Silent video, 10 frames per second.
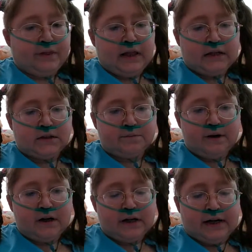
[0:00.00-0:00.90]
This
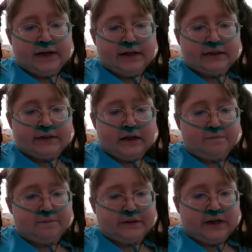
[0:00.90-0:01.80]
one is to
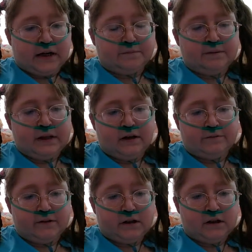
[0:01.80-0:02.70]
protect my
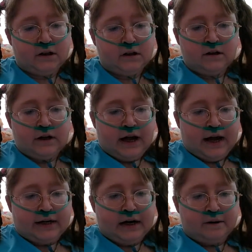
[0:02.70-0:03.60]
liver. I
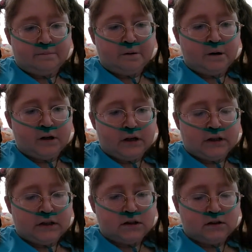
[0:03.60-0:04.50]
am going
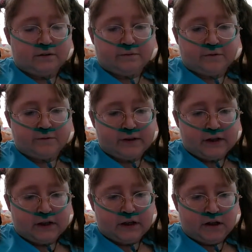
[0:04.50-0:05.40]
into liver
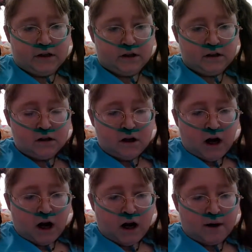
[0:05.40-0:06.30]
failure.
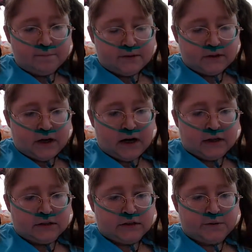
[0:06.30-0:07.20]
It's a
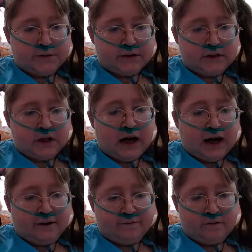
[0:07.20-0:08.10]
consequence of the
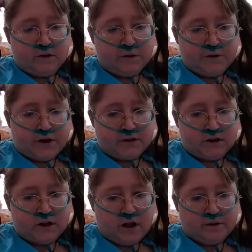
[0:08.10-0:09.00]
IV
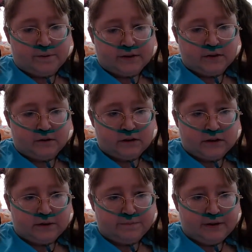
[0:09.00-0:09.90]
nutrition, otherwise known as
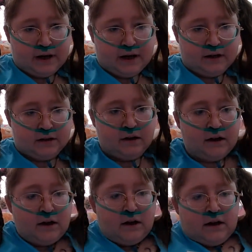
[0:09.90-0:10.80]
TPN.
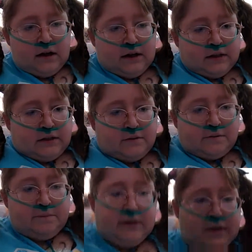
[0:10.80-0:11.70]
This is what my